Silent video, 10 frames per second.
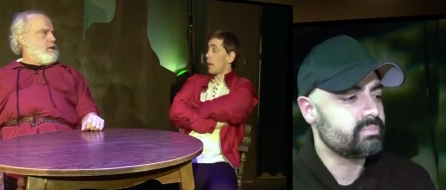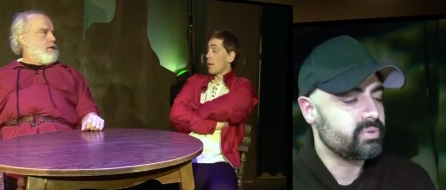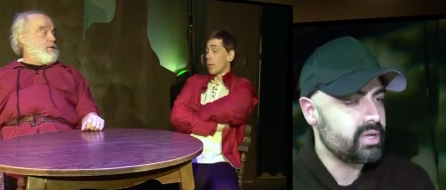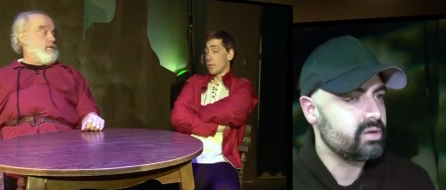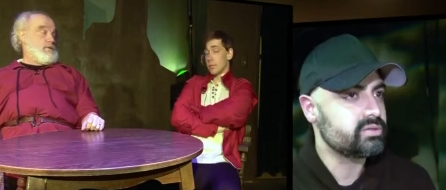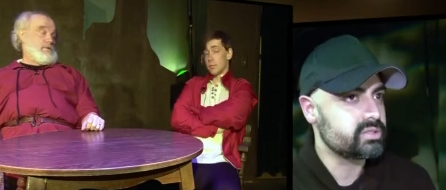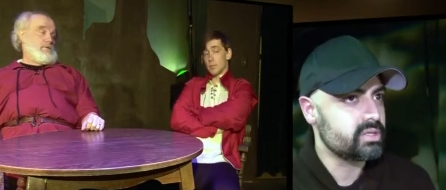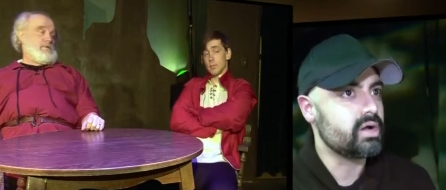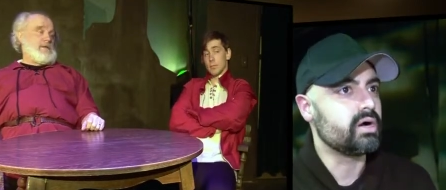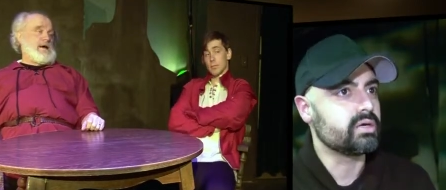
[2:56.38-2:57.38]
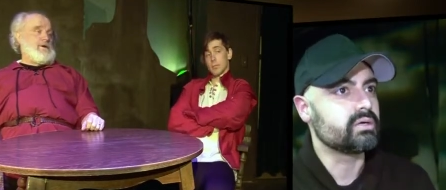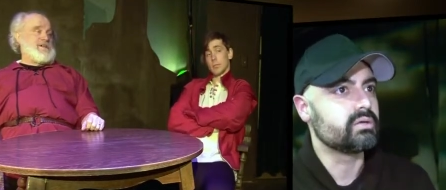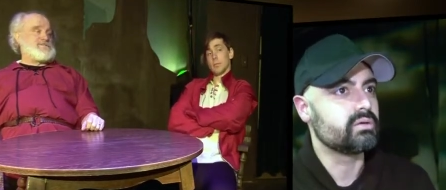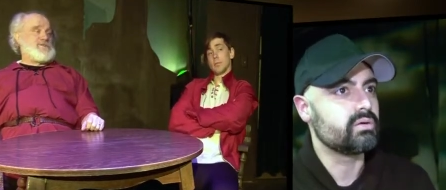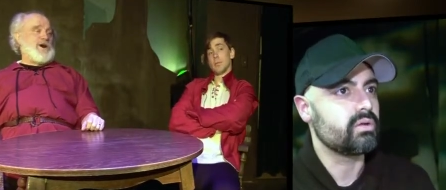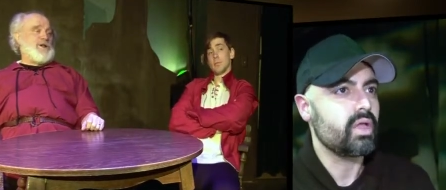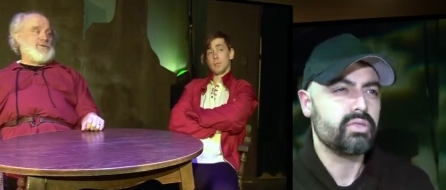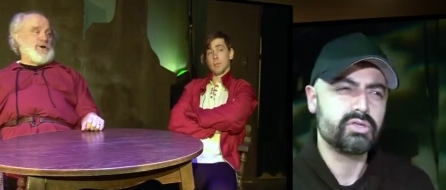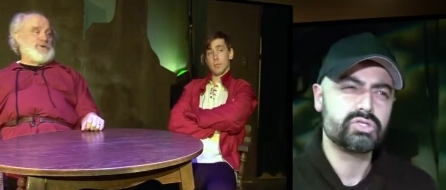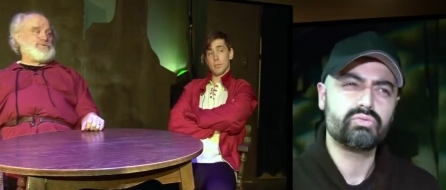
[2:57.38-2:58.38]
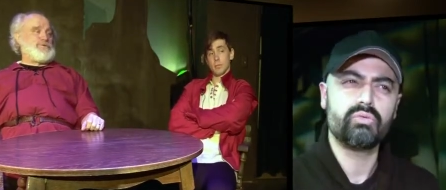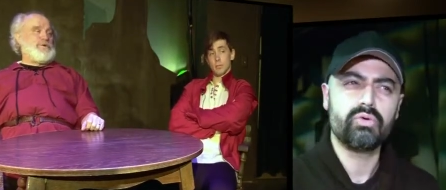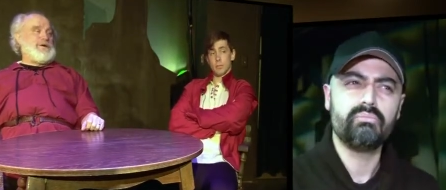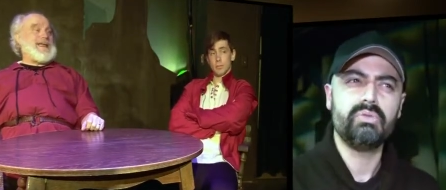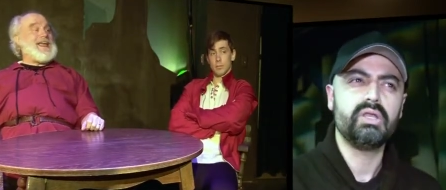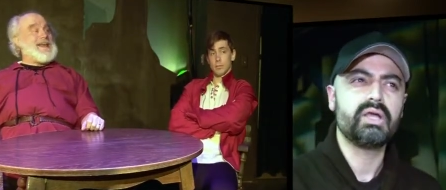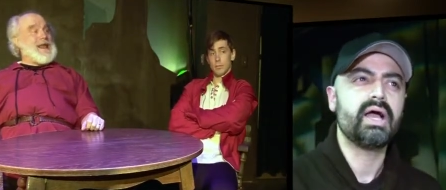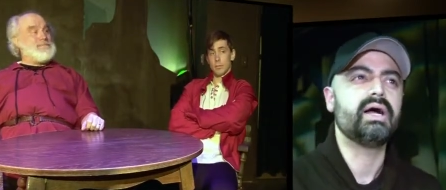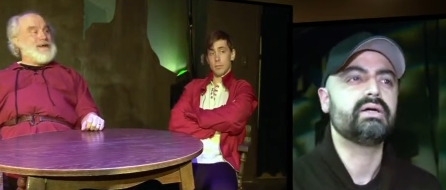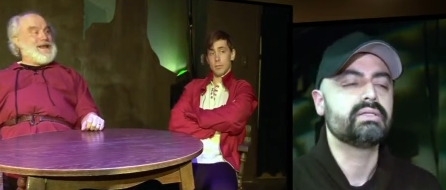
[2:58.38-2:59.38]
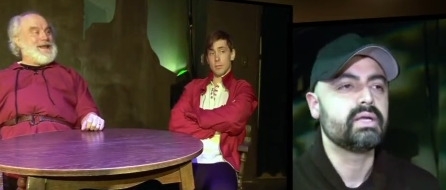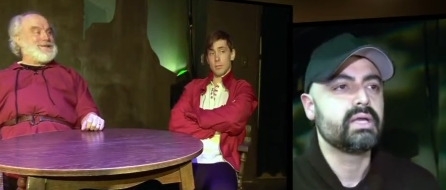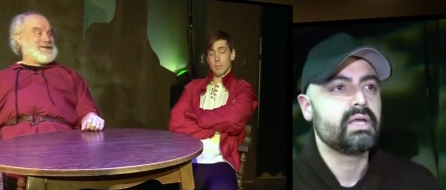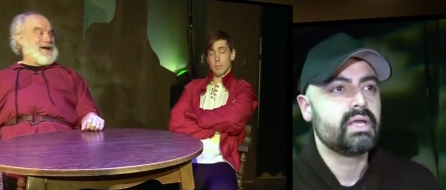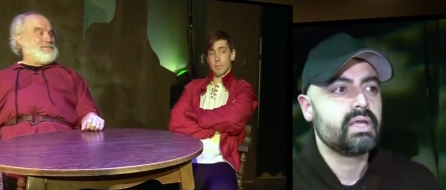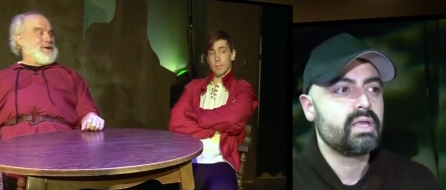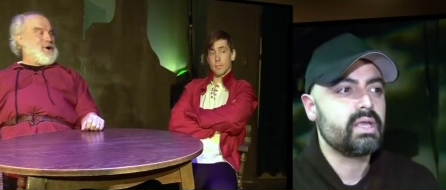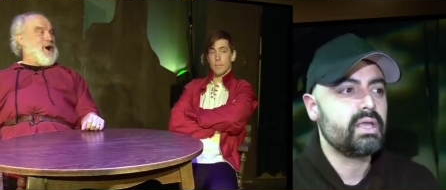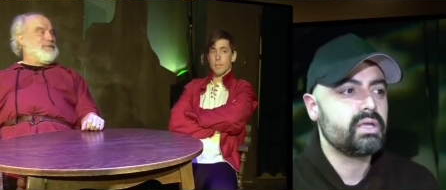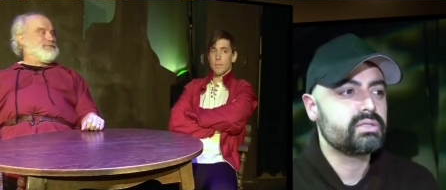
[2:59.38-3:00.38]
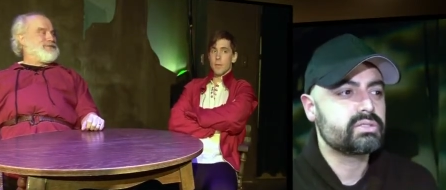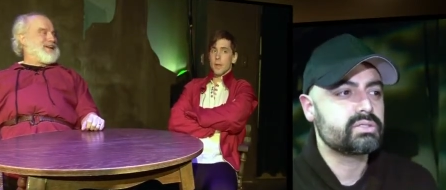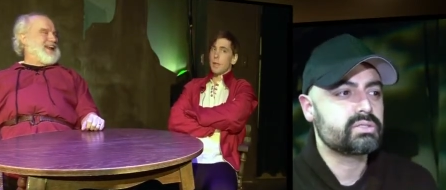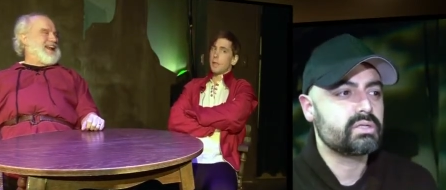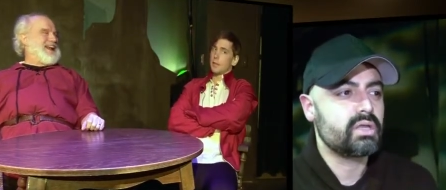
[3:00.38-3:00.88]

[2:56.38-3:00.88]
Speaker 1: the play goes along, and this is when we meet Hal, it's